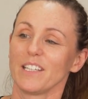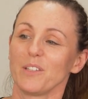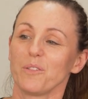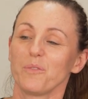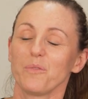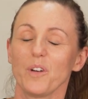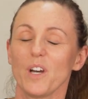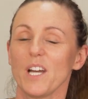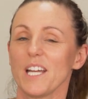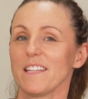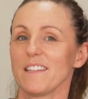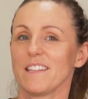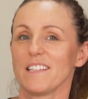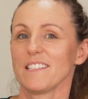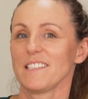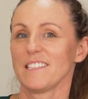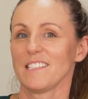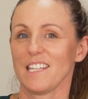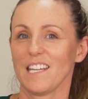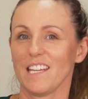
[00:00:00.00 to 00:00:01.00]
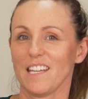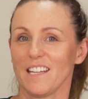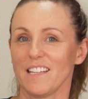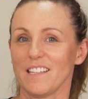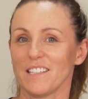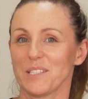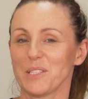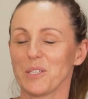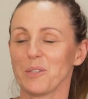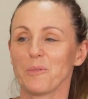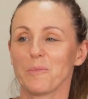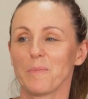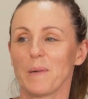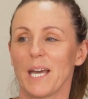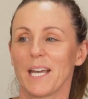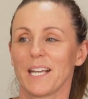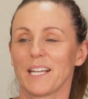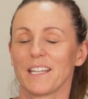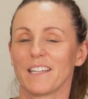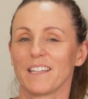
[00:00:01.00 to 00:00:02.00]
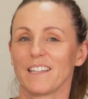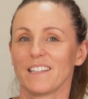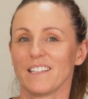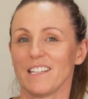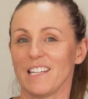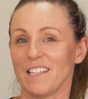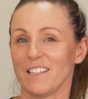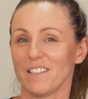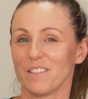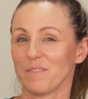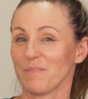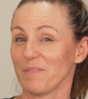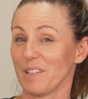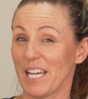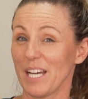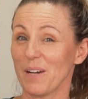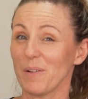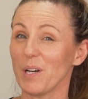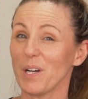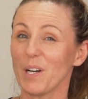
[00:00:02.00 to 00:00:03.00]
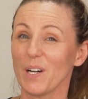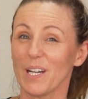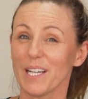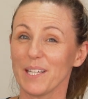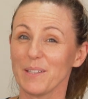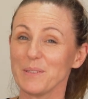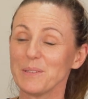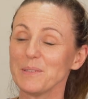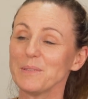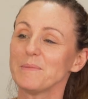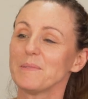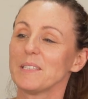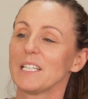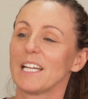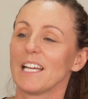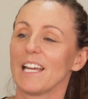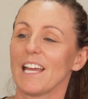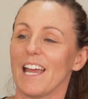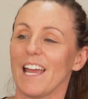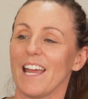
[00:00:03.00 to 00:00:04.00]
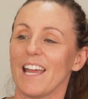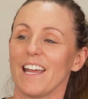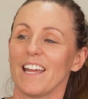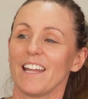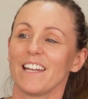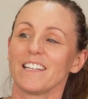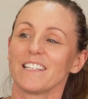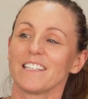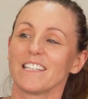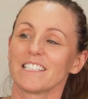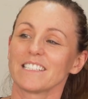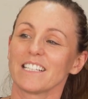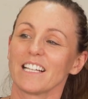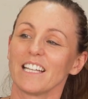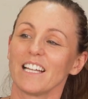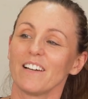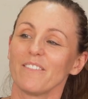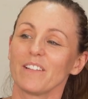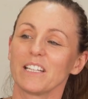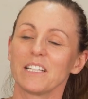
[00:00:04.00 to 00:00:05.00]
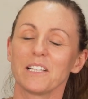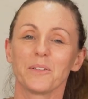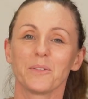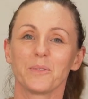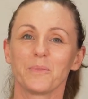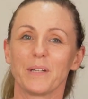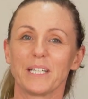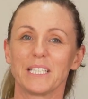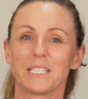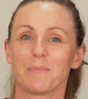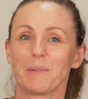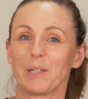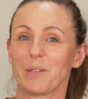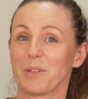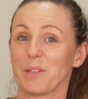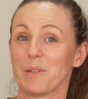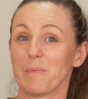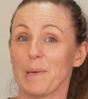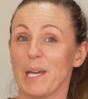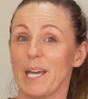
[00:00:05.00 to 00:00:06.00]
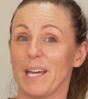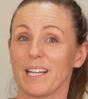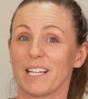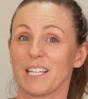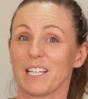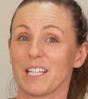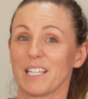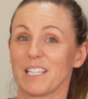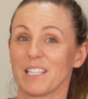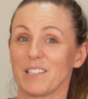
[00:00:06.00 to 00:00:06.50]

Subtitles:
You find this in the supermarket in the flour aisle, and there's a lovely little recipe on the back.